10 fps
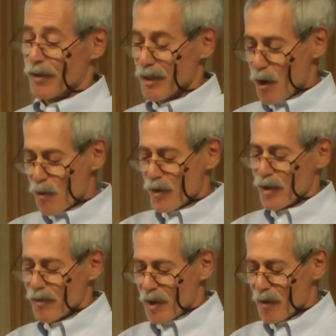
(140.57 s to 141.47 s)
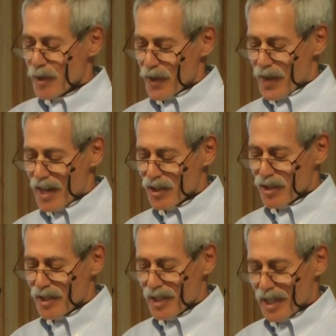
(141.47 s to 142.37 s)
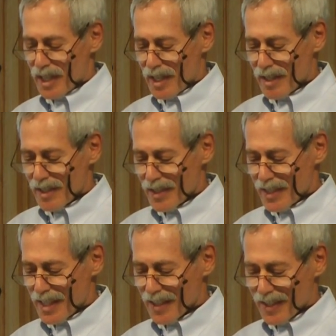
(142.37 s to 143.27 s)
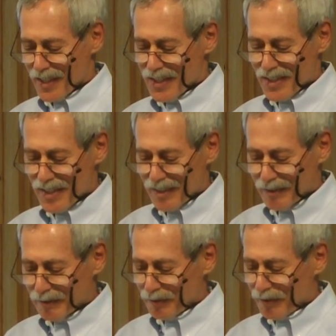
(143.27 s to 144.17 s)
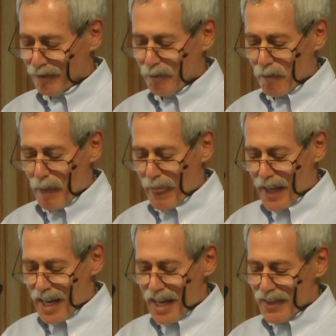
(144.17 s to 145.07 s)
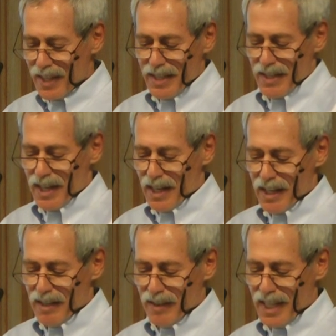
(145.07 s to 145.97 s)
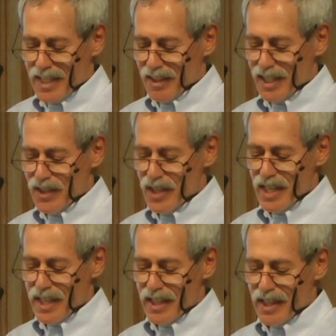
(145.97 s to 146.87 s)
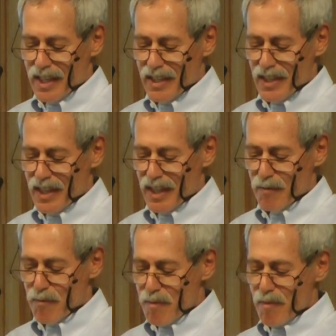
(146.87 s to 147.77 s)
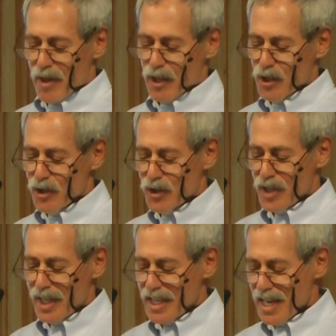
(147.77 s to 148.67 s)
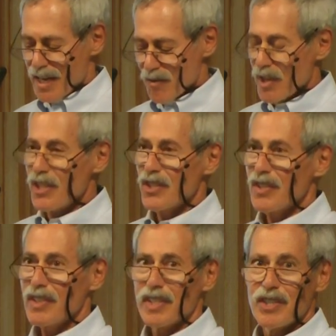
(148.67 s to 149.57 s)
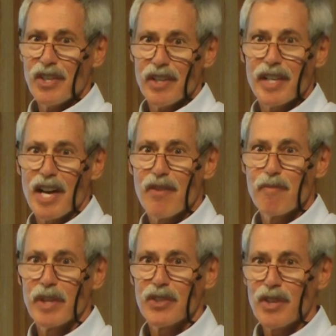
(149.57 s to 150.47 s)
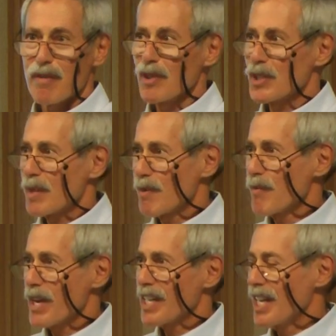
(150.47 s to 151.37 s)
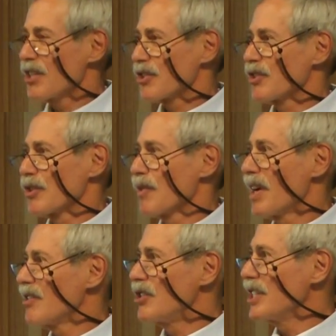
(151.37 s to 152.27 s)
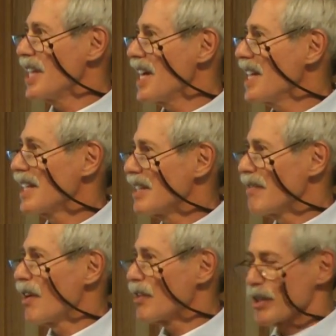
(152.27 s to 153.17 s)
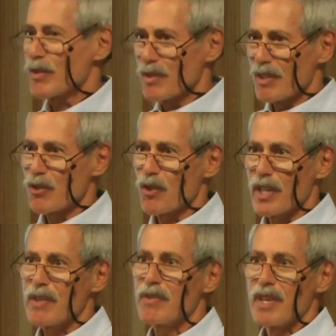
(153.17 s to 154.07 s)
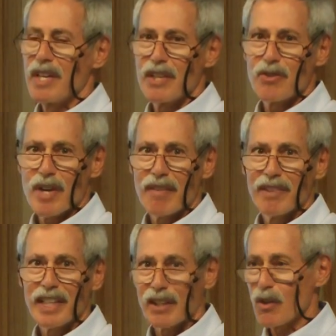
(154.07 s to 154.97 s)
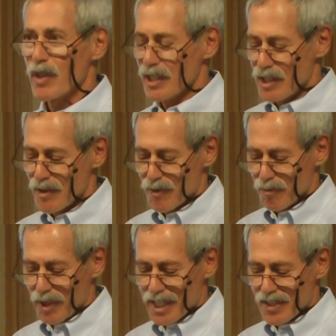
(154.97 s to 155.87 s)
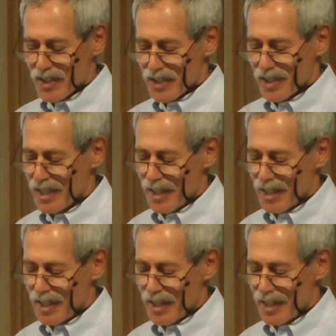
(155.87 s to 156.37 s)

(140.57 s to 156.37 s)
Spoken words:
over 1,000 delegates. And then lastly, seeing a new city and region that Jerry and I have built several summer vacations around GA and have always enjoyed traveling and going to different places.